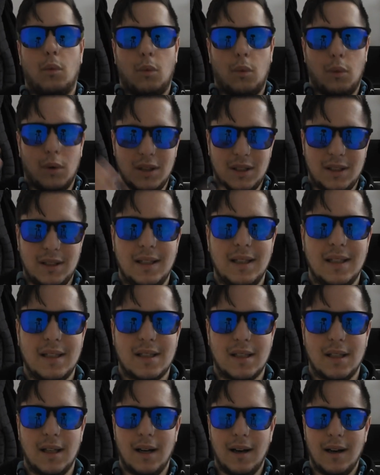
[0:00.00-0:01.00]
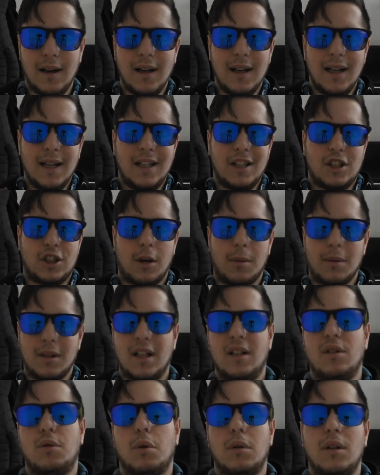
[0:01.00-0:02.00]
once this Shaman
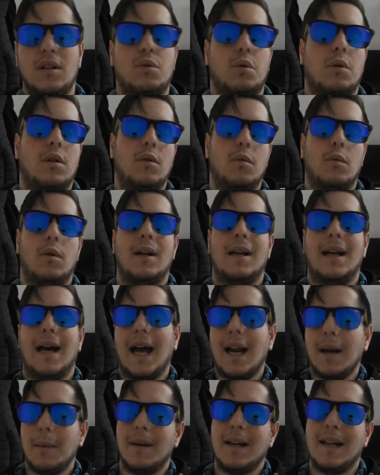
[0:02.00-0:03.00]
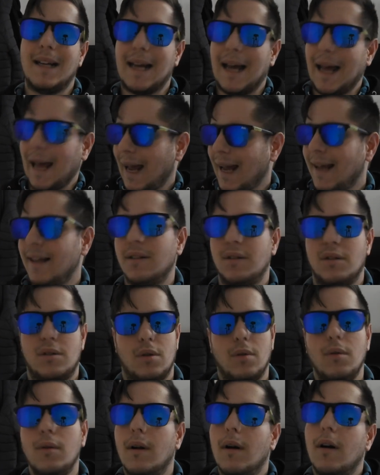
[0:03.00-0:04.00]
King 2021 anime
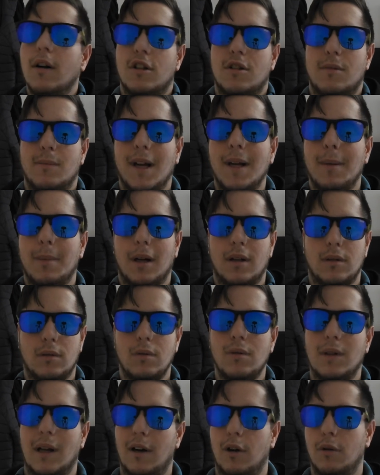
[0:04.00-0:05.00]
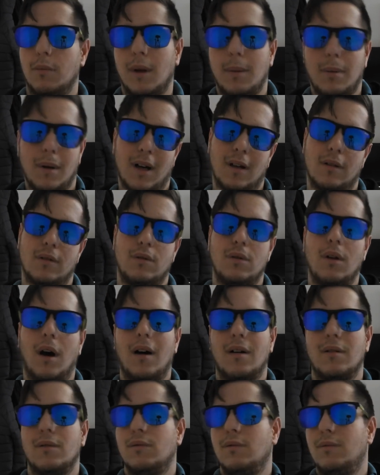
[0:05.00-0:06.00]
ends. Who knows, maybe I'll do that, or maybe
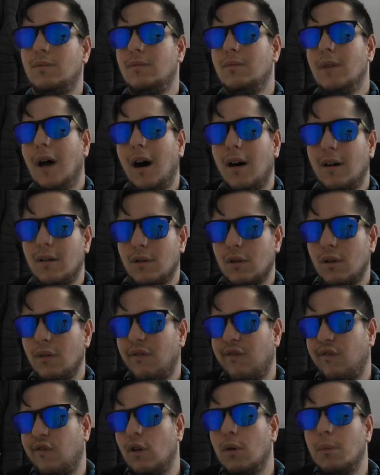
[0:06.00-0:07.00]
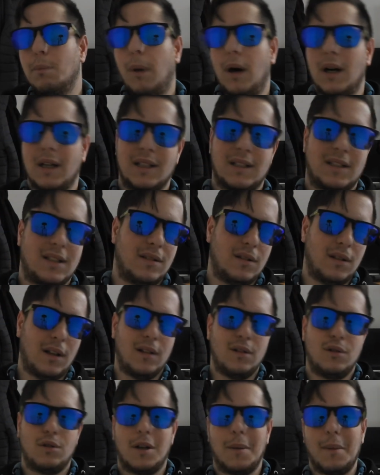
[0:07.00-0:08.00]
I'll go full bunkers
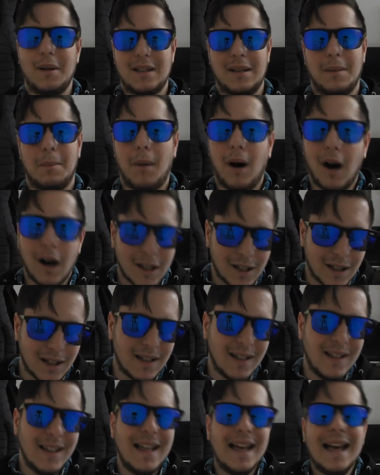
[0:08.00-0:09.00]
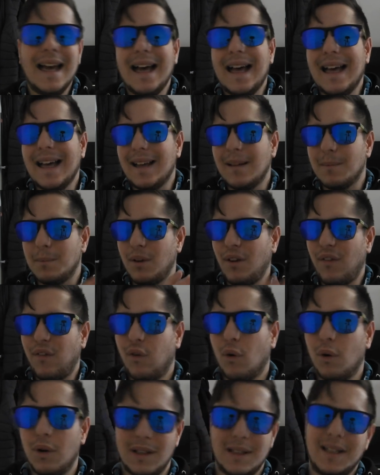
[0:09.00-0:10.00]
and talk about the manga
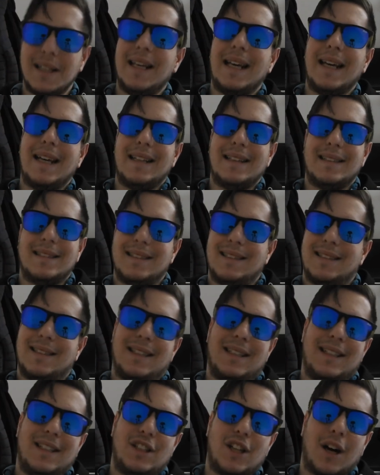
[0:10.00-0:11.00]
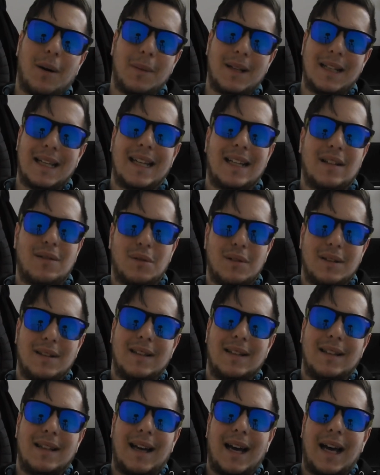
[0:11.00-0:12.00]
before the Shaman King
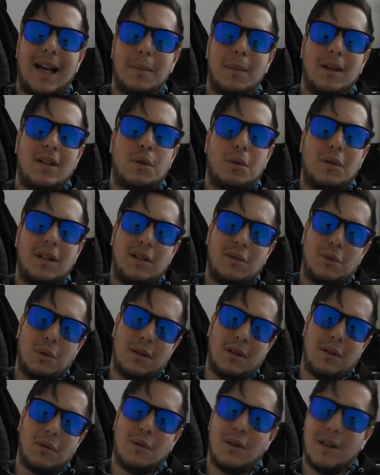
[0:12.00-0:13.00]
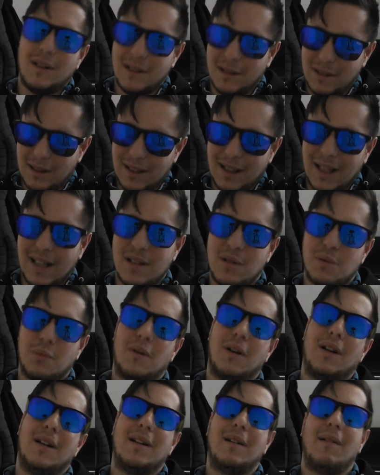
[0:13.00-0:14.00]
anime 2021, the latest one,